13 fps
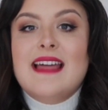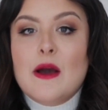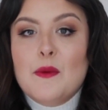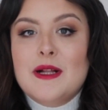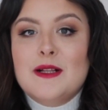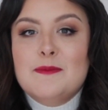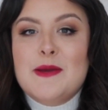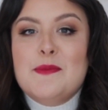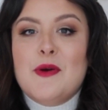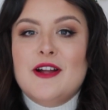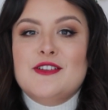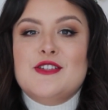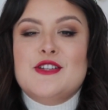There will be
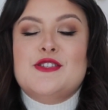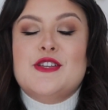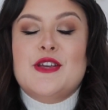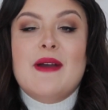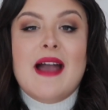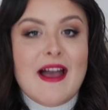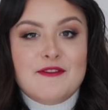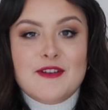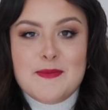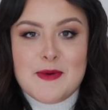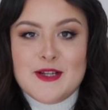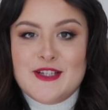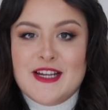one to suit every
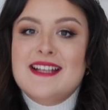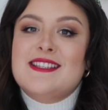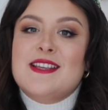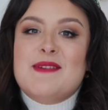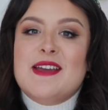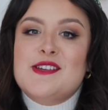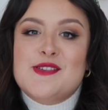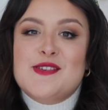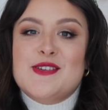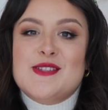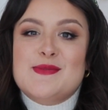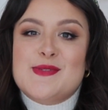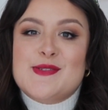budget, so make sure
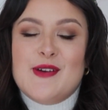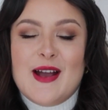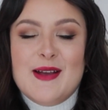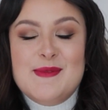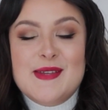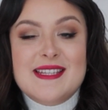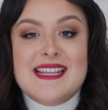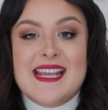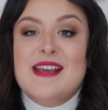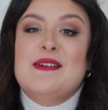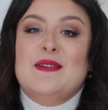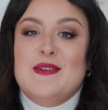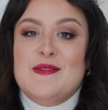you're subscribed to
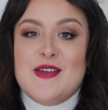see all of